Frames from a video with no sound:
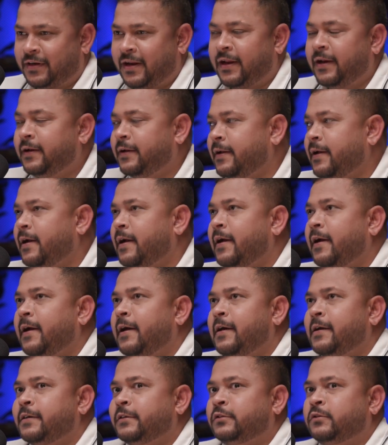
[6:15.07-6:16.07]
Right?
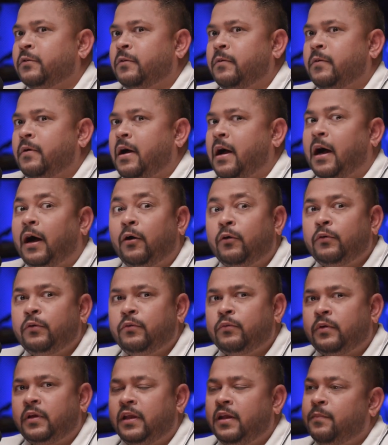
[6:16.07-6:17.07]
So how do
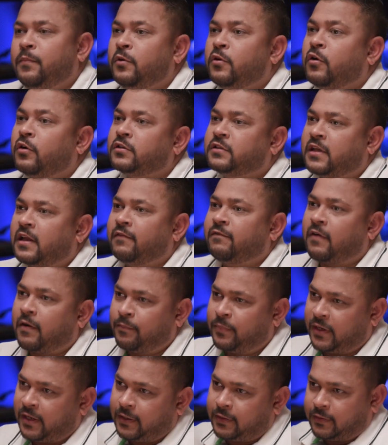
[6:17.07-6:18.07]
you keep yourself
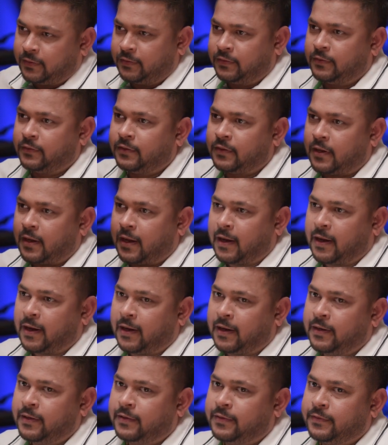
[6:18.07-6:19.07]
updated?
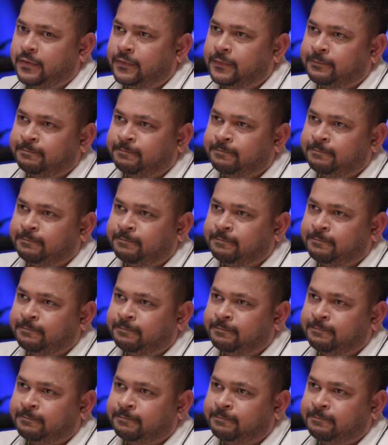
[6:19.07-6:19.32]
And